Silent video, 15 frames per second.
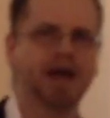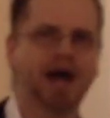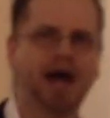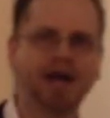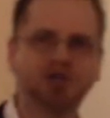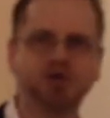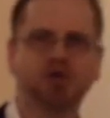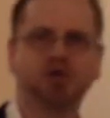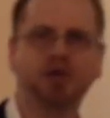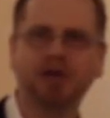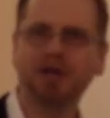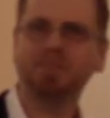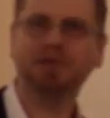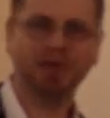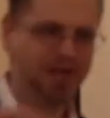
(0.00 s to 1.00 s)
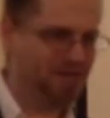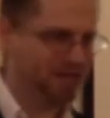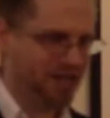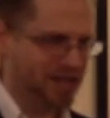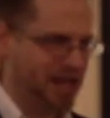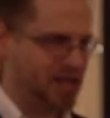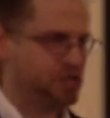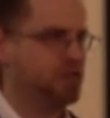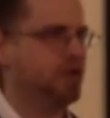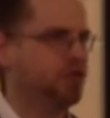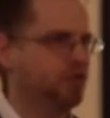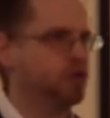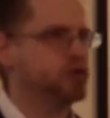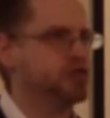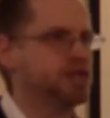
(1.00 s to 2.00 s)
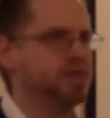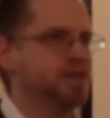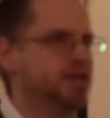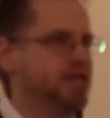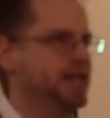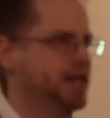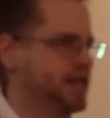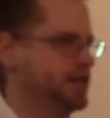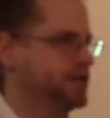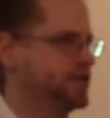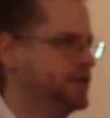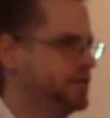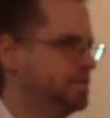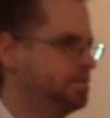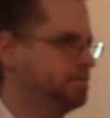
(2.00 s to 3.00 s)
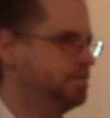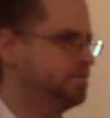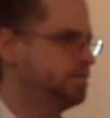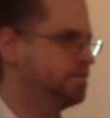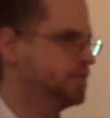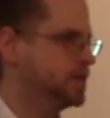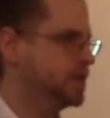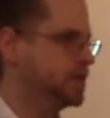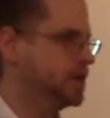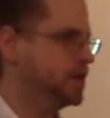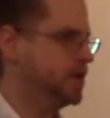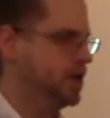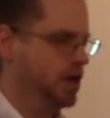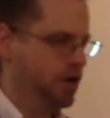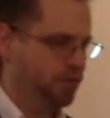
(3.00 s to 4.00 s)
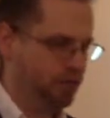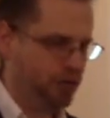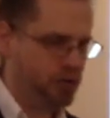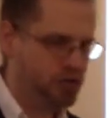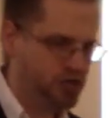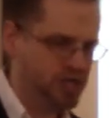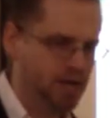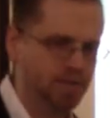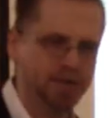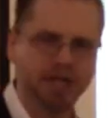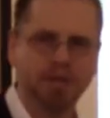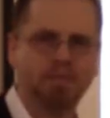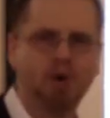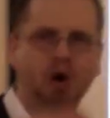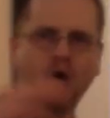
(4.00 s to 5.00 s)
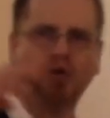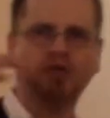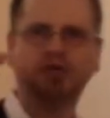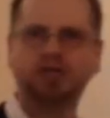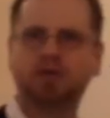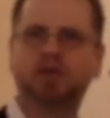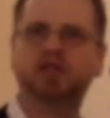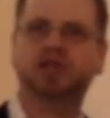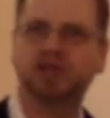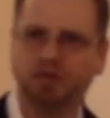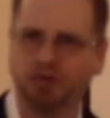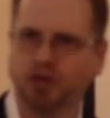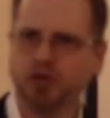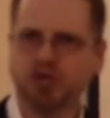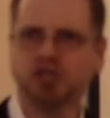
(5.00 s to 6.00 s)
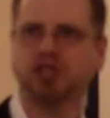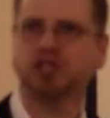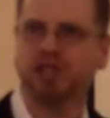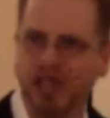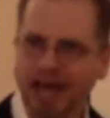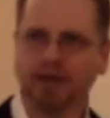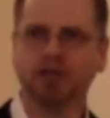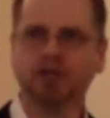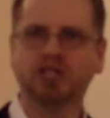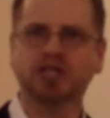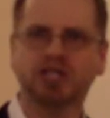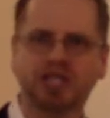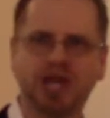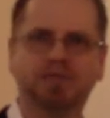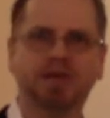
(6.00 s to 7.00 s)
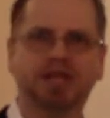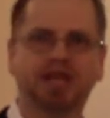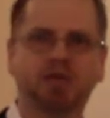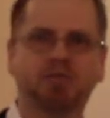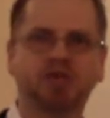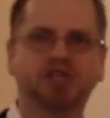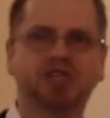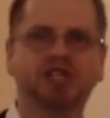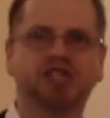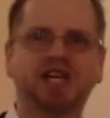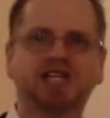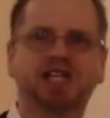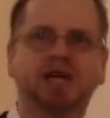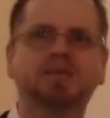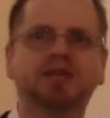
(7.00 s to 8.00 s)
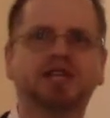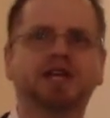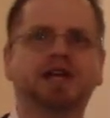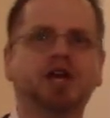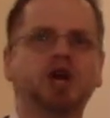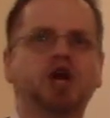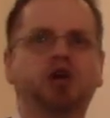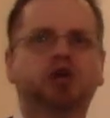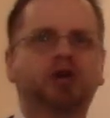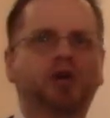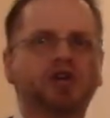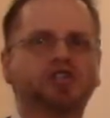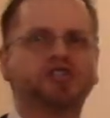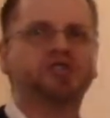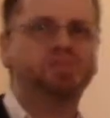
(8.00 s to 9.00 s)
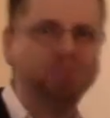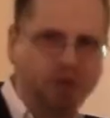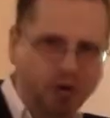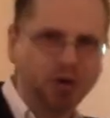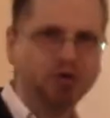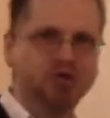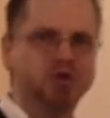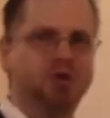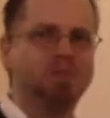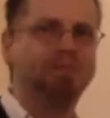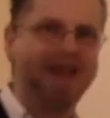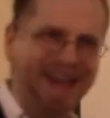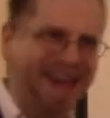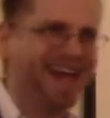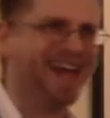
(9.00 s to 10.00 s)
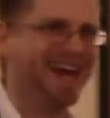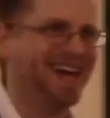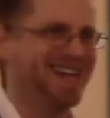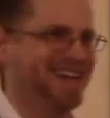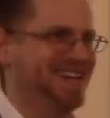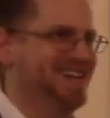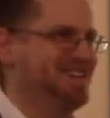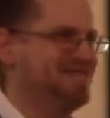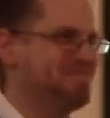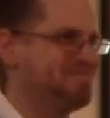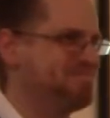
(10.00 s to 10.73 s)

I truly believe that that's what 1 Timothy is. First Timothy, Paul's first letter to Timothy was to say, Timothy, you're a spiritual man.